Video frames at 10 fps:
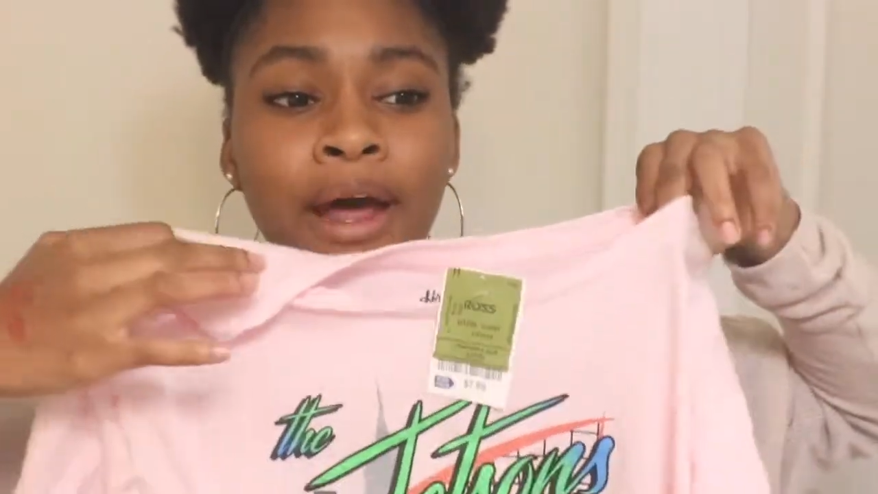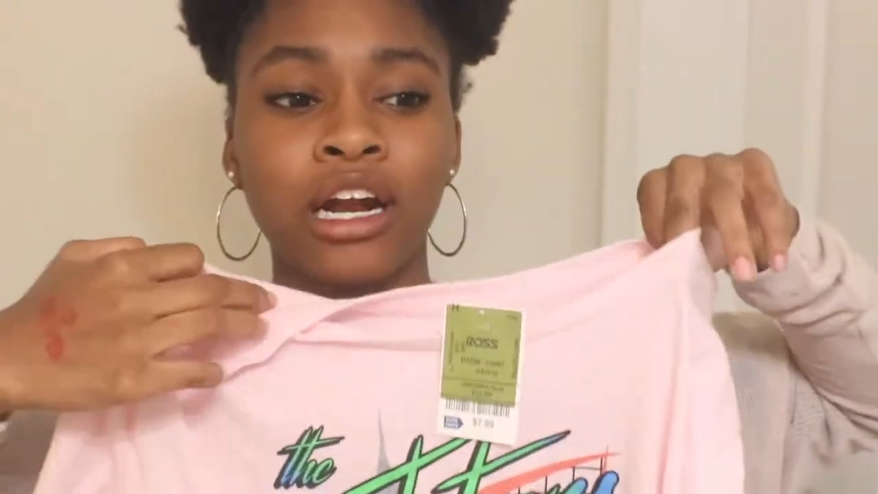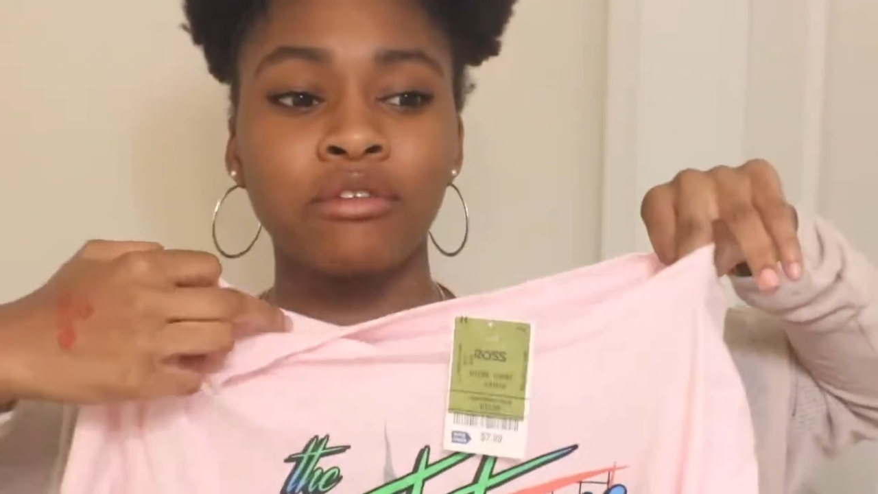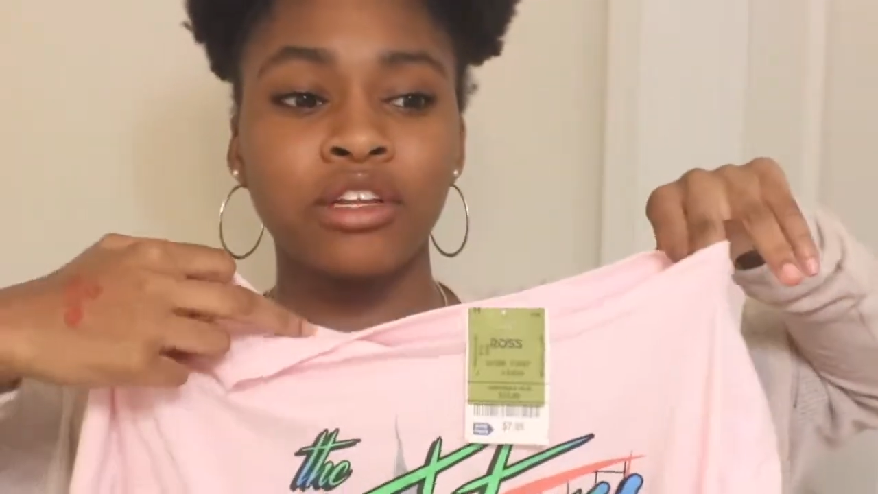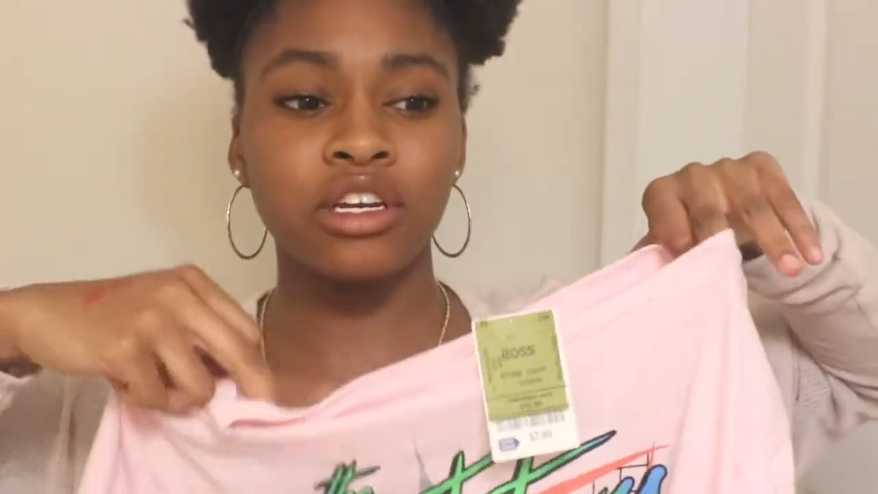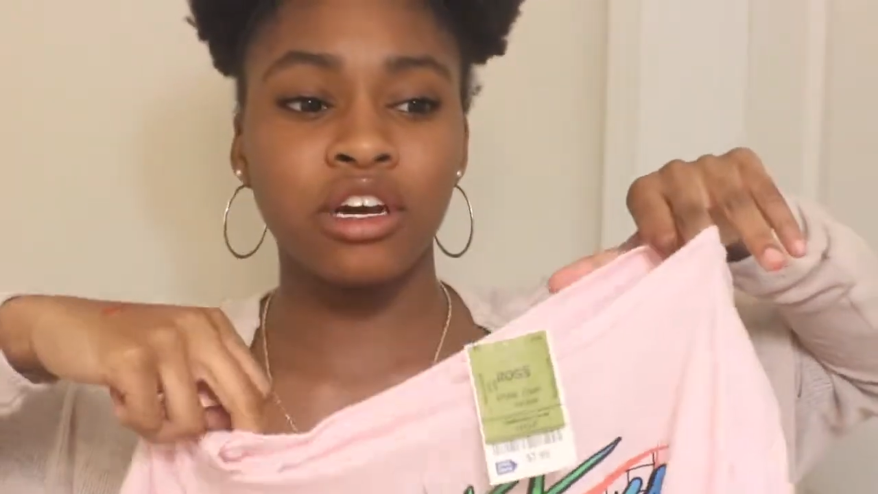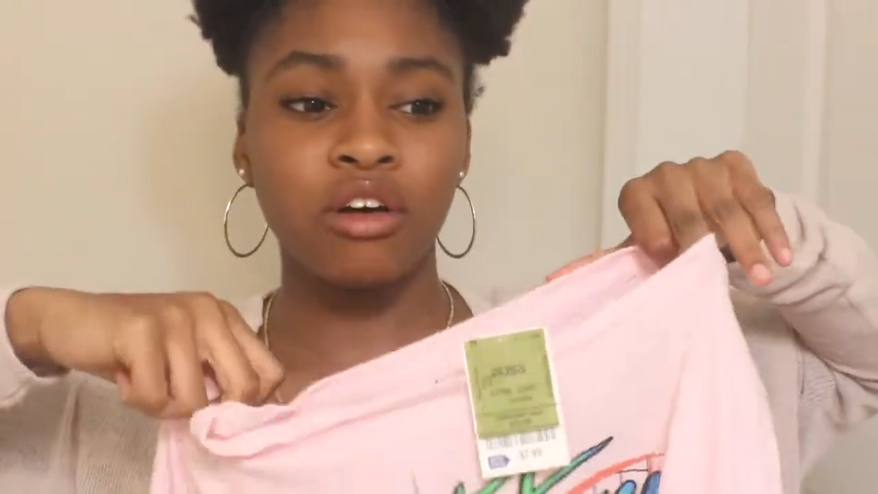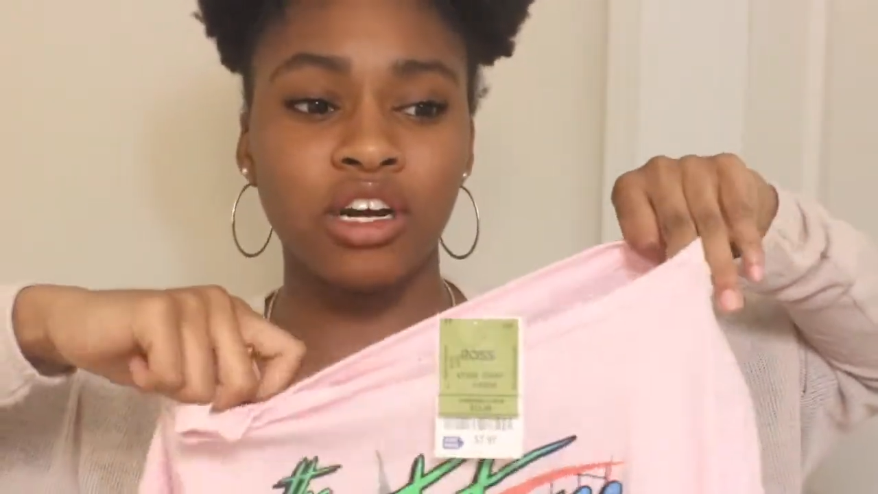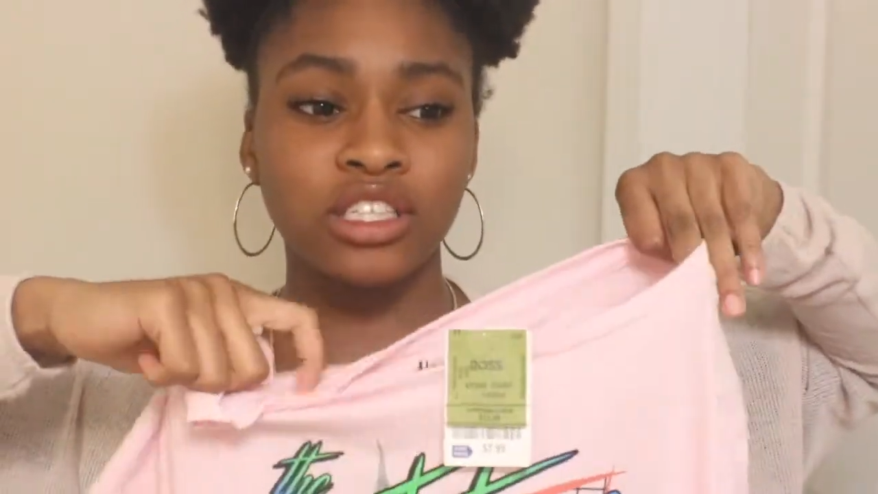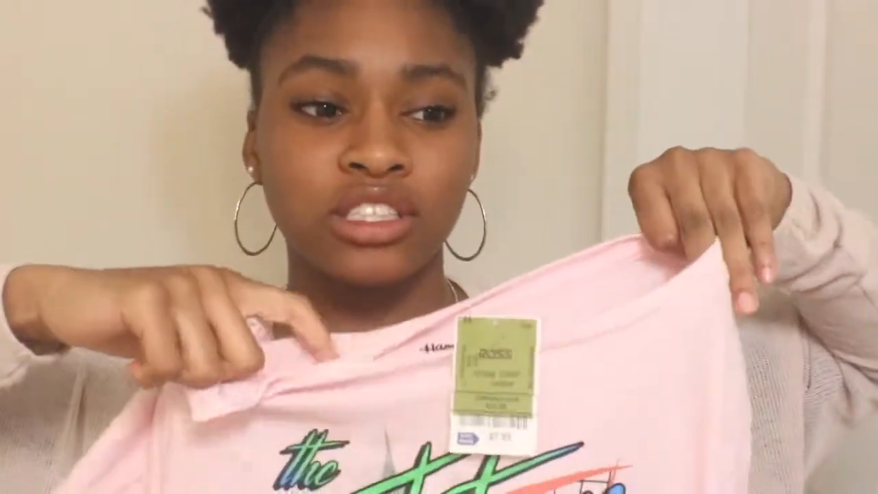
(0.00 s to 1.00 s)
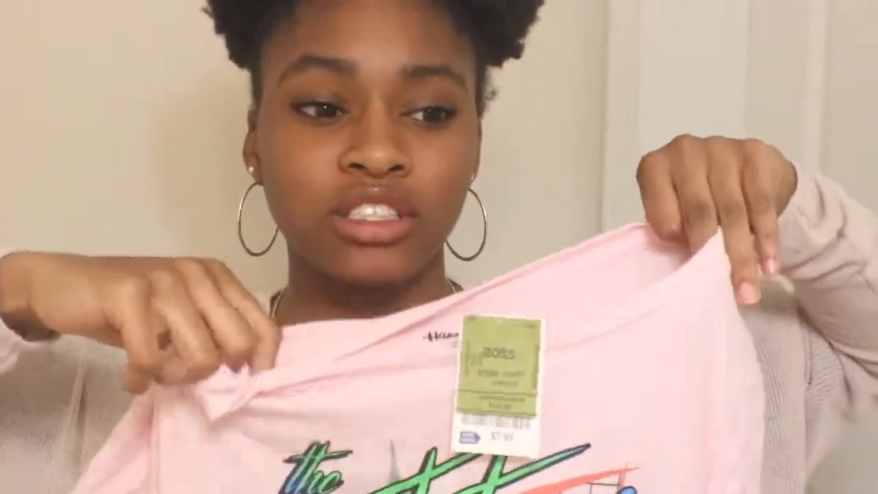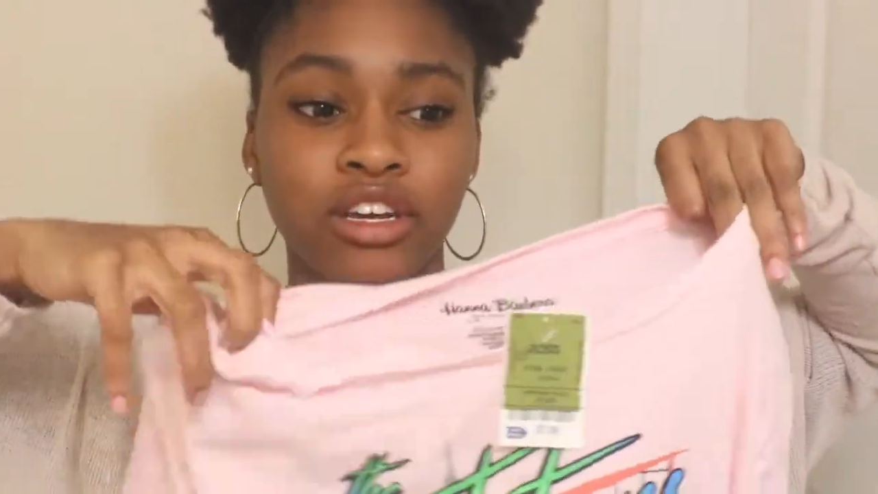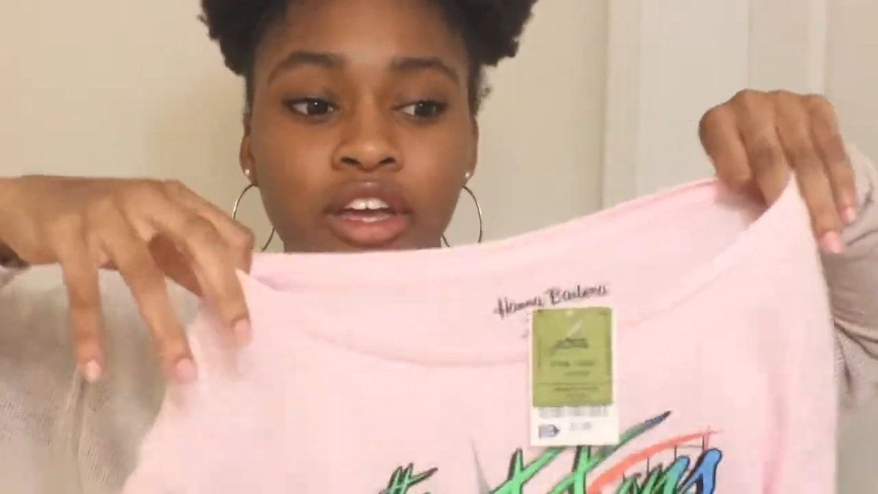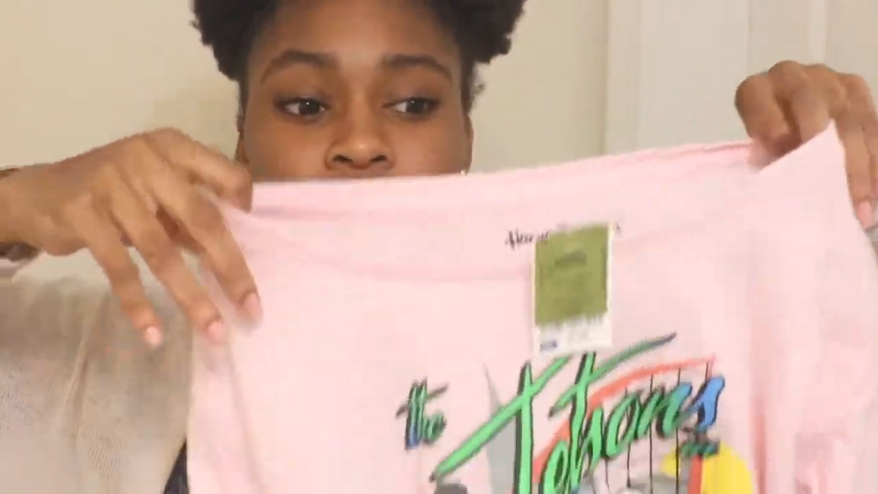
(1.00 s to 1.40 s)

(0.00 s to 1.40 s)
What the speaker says: I don't really know honestly,